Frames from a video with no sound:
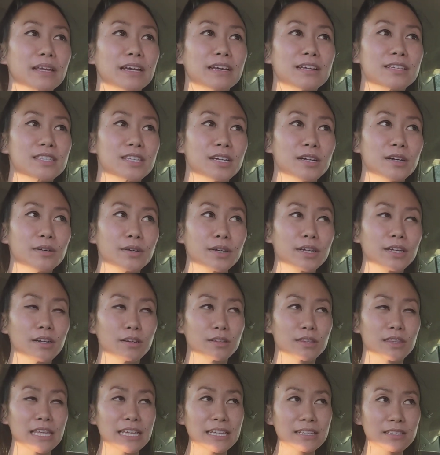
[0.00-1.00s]
So, you
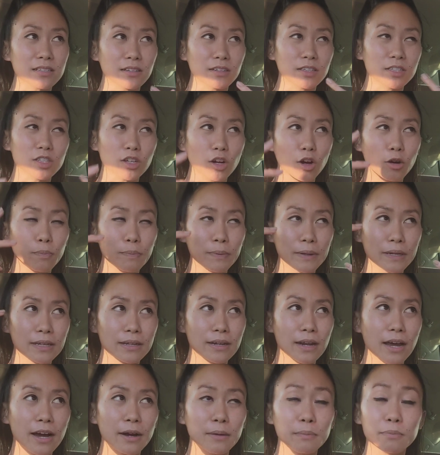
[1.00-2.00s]
know, things started to
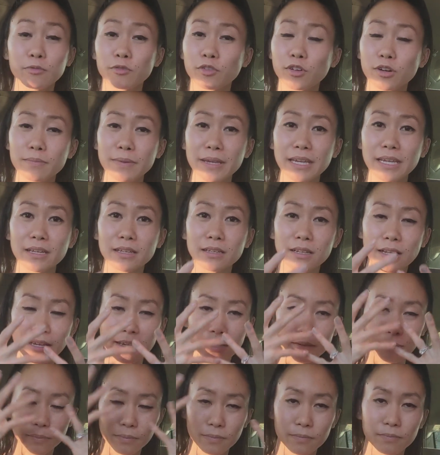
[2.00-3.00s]
open up for me,
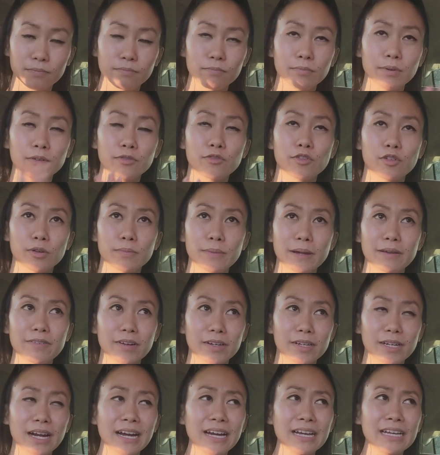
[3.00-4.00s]
like before my
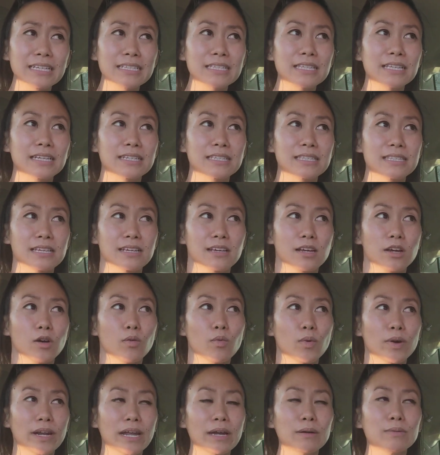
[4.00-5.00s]
very eyes, because
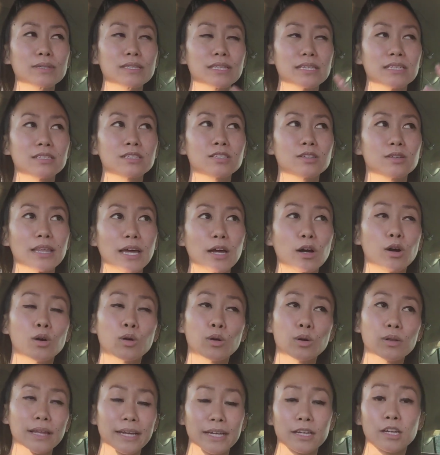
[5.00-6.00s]
when I was into that
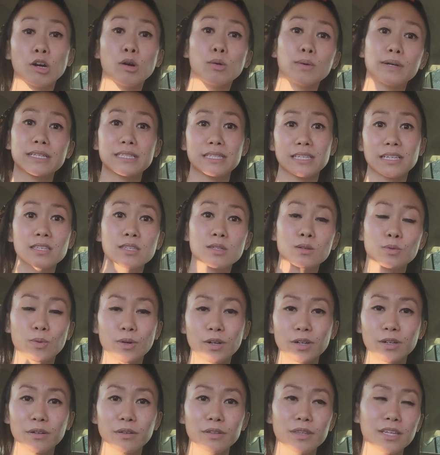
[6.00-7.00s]
whole like coexist
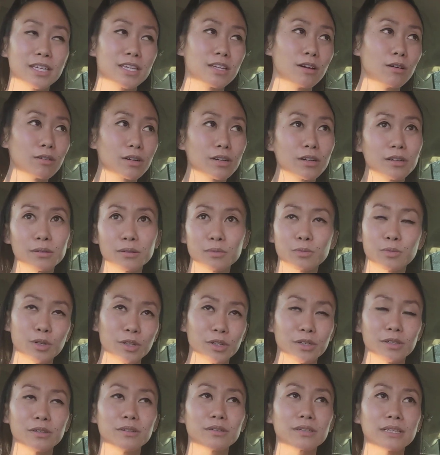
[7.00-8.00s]
world, the yoga
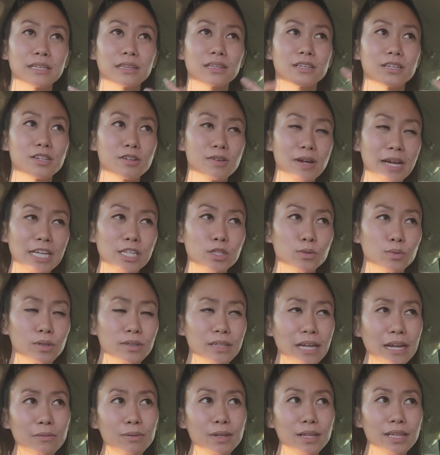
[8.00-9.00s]
world and the new age
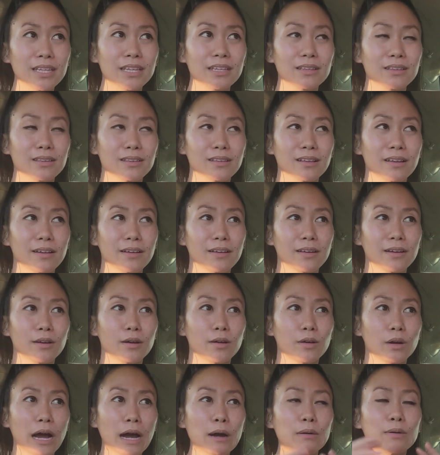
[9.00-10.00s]
world,
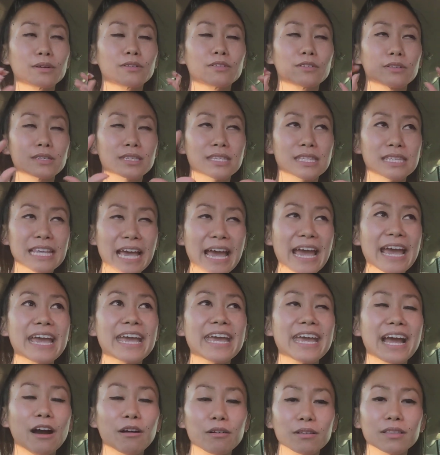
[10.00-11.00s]
I would
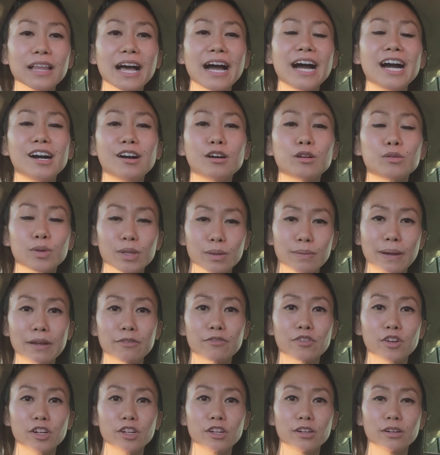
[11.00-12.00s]
say out loud with
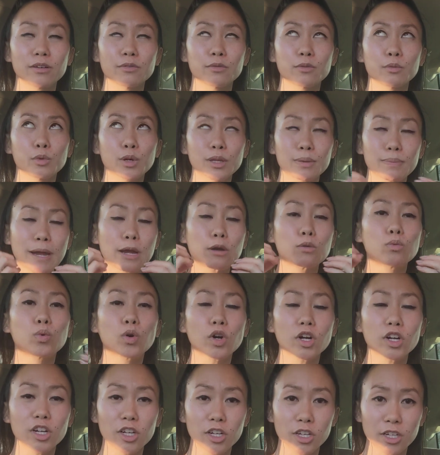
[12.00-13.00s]
my
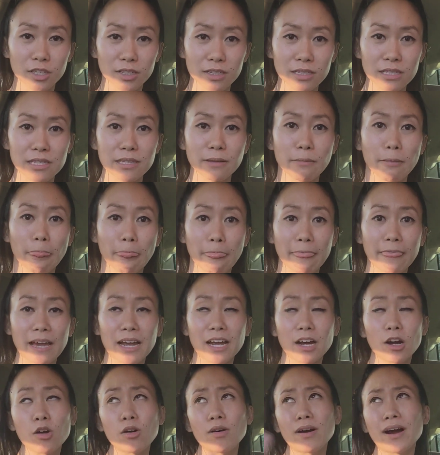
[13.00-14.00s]
words
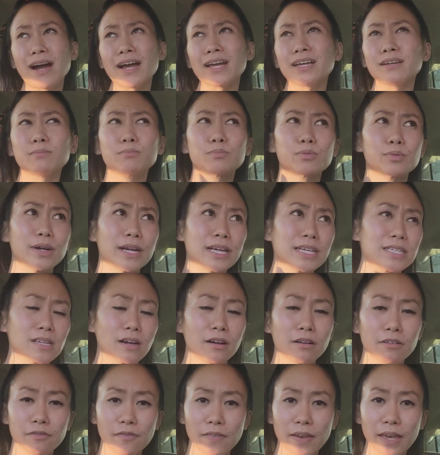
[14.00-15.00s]
that, oh, I embrace
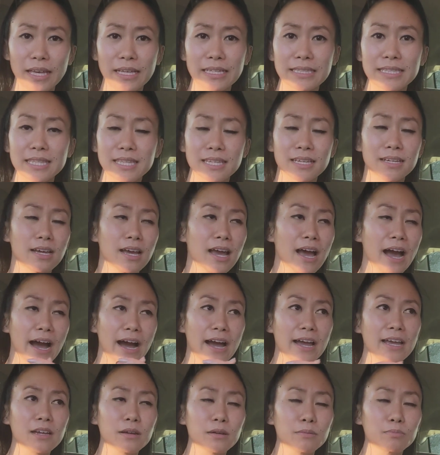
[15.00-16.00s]
all faiths,
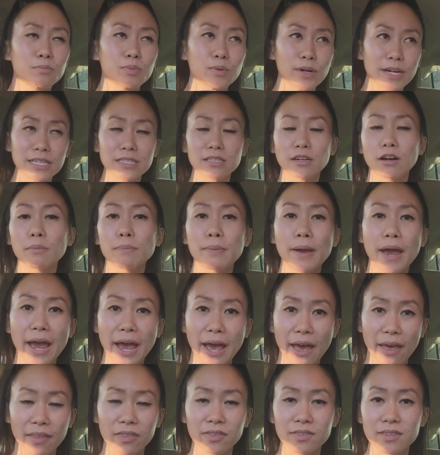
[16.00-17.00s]
I embrace all
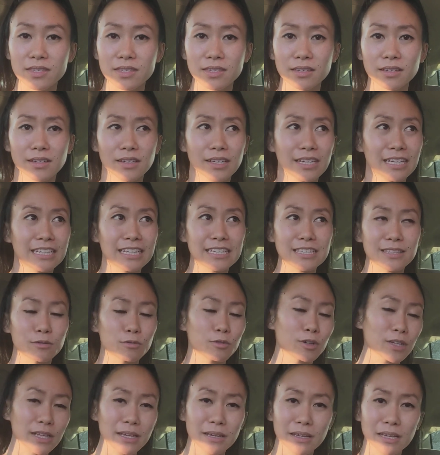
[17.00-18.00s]
paths. It
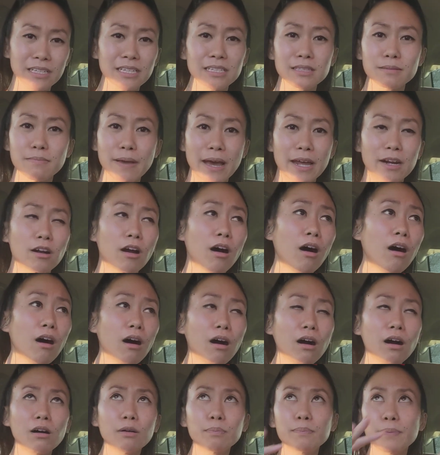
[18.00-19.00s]
doesn't matter.
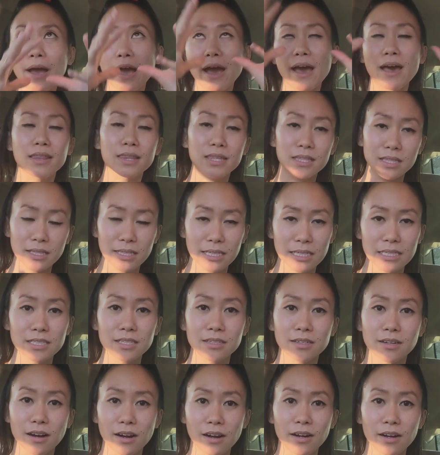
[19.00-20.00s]
All paths lead
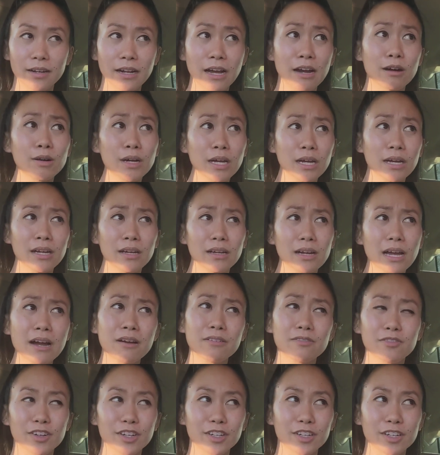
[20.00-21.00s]
to God.
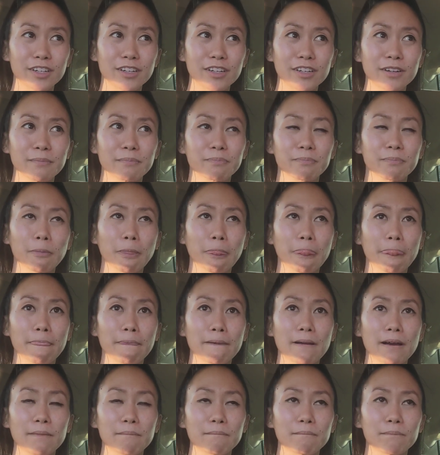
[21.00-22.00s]
However,
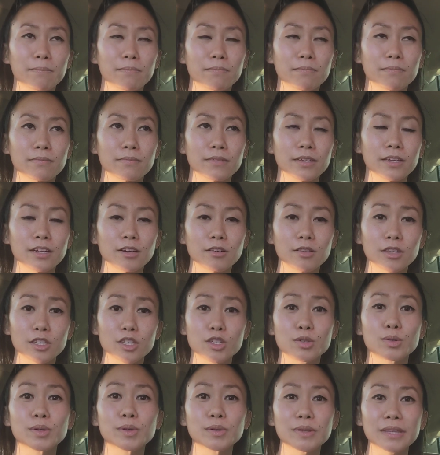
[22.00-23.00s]
you know, the
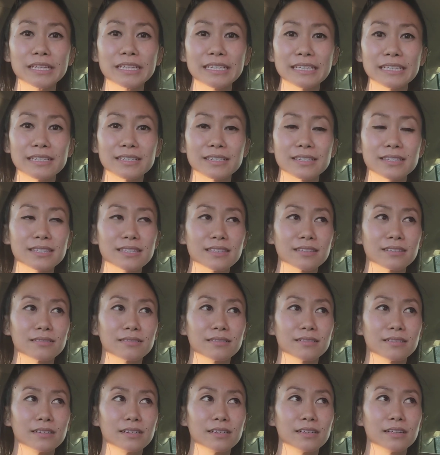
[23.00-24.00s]
truth is
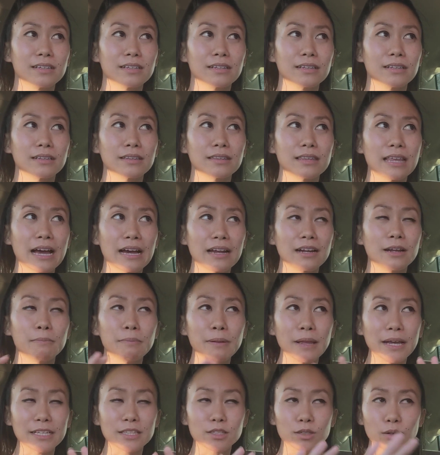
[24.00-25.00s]
that
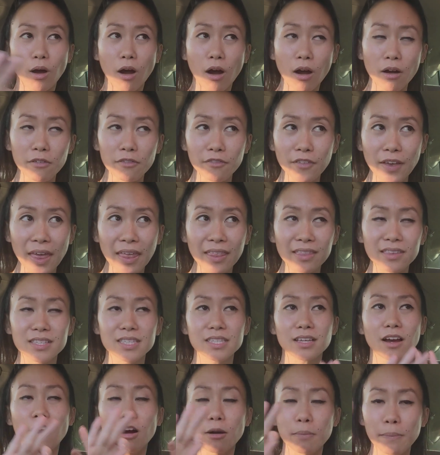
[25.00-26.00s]
applied to all
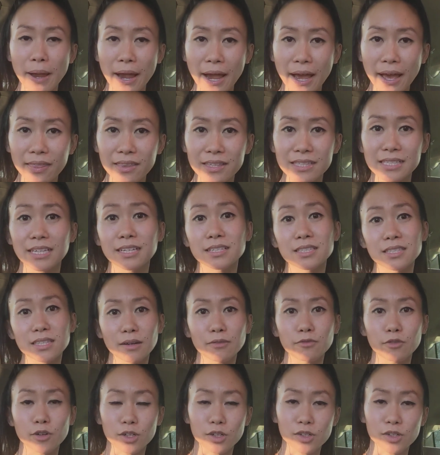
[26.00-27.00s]
faiths, all paths, except for